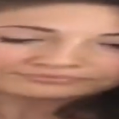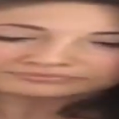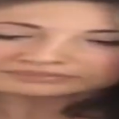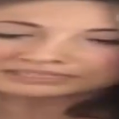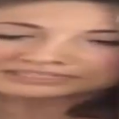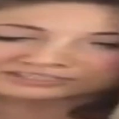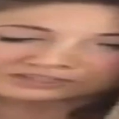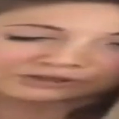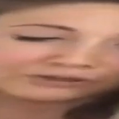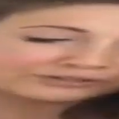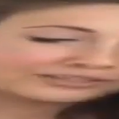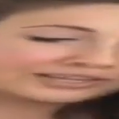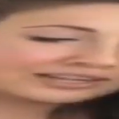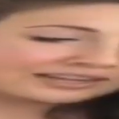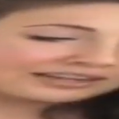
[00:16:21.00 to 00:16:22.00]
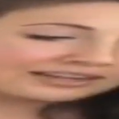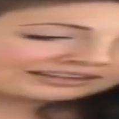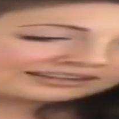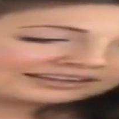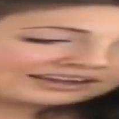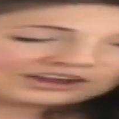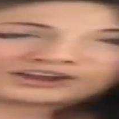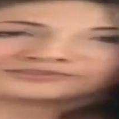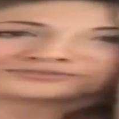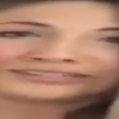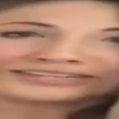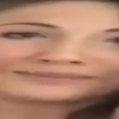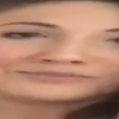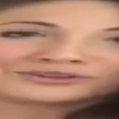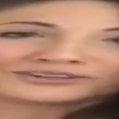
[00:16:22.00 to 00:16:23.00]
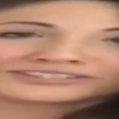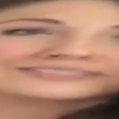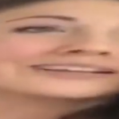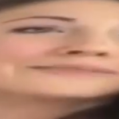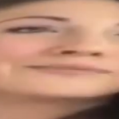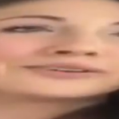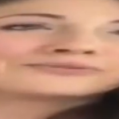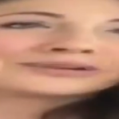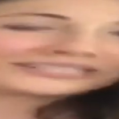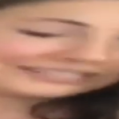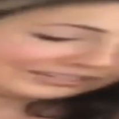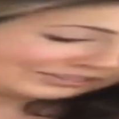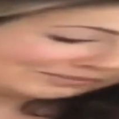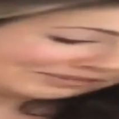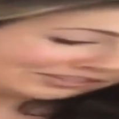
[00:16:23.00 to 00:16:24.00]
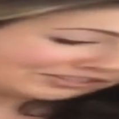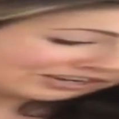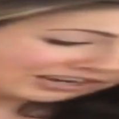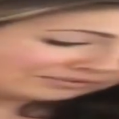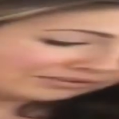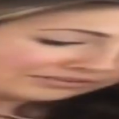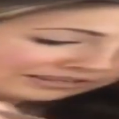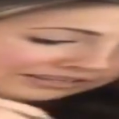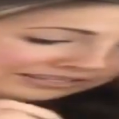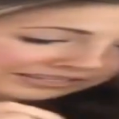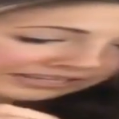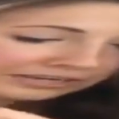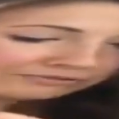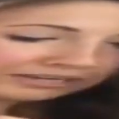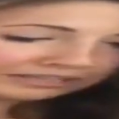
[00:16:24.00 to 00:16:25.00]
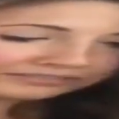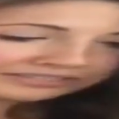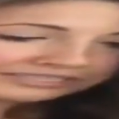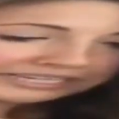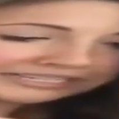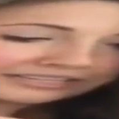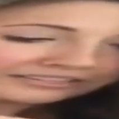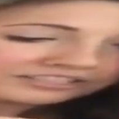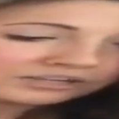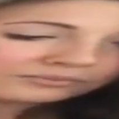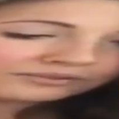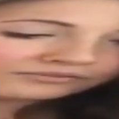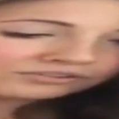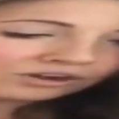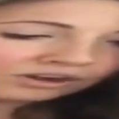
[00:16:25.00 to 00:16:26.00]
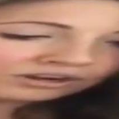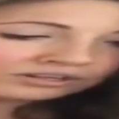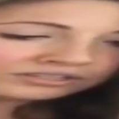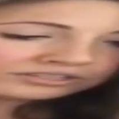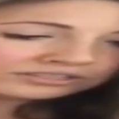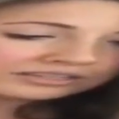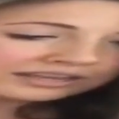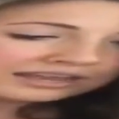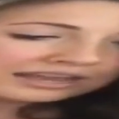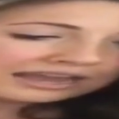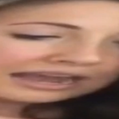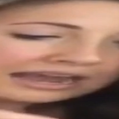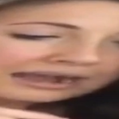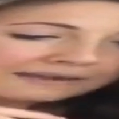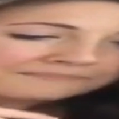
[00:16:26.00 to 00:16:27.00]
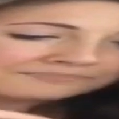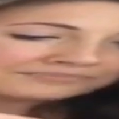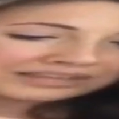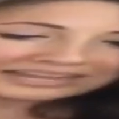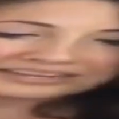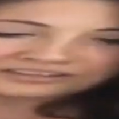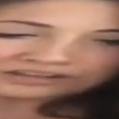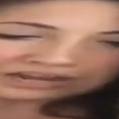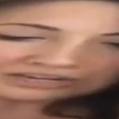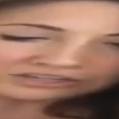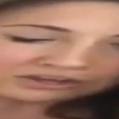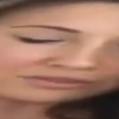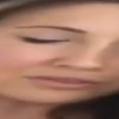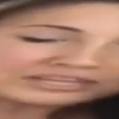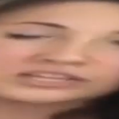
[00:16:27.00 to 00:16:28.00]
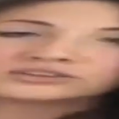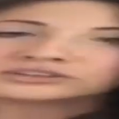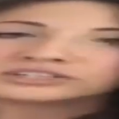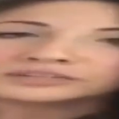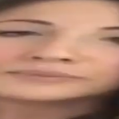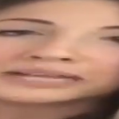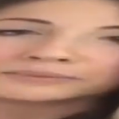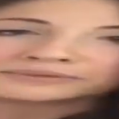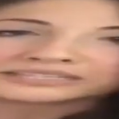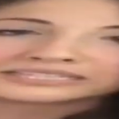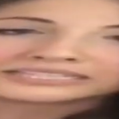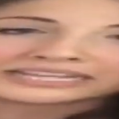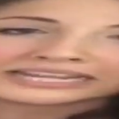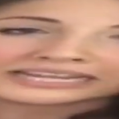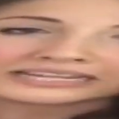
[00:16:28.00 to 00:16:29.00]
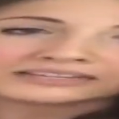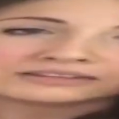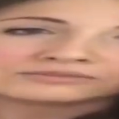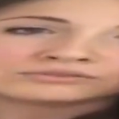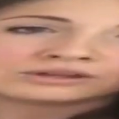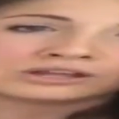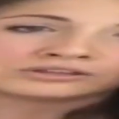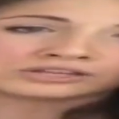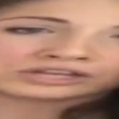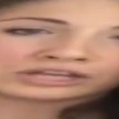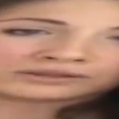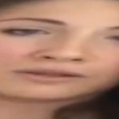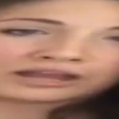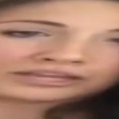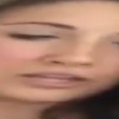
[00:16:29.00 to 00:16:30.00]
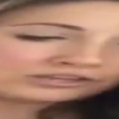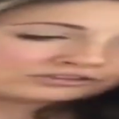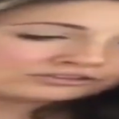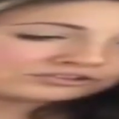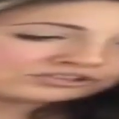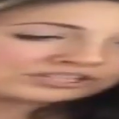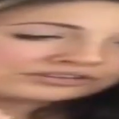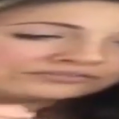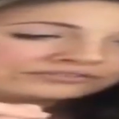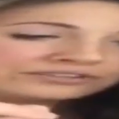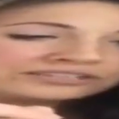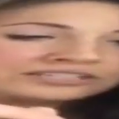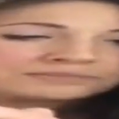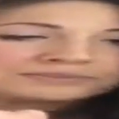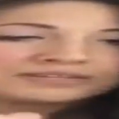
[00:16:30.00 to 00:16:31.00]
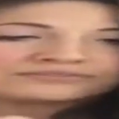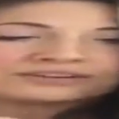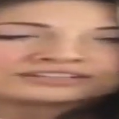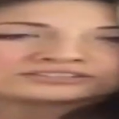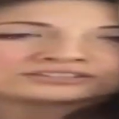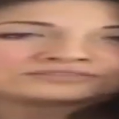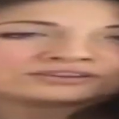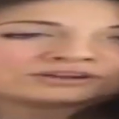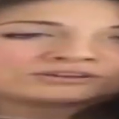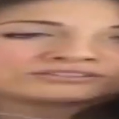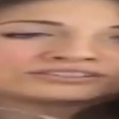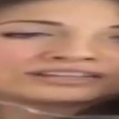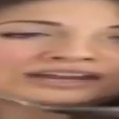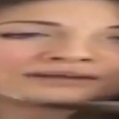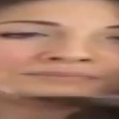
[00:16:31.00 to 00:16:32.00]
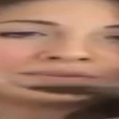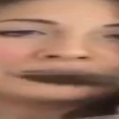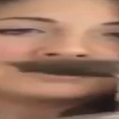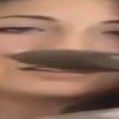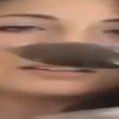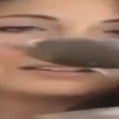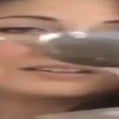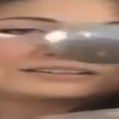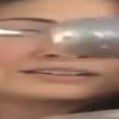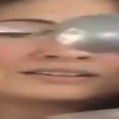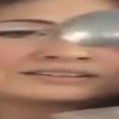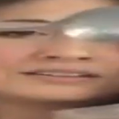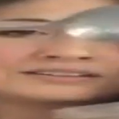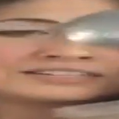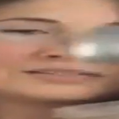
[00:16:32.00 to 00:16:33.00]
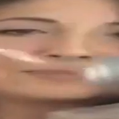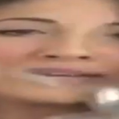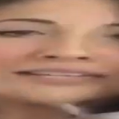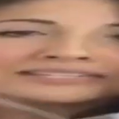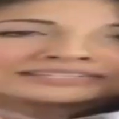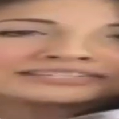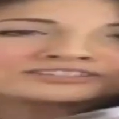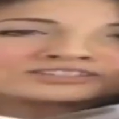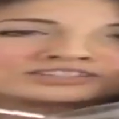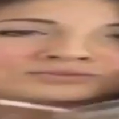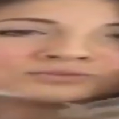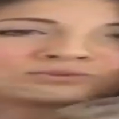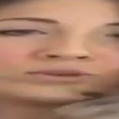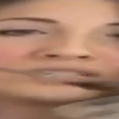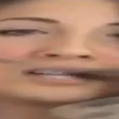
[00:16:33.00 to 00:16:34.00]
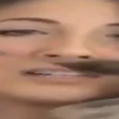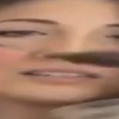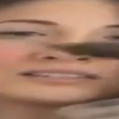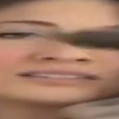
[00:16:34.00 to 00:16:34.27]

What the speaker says: So hopefully I'm not wasting too much time on the irrelevant details. So we've got, and I don't think you're going to be able to see a huge difference, but if I sort of hold it up, it's basically just water.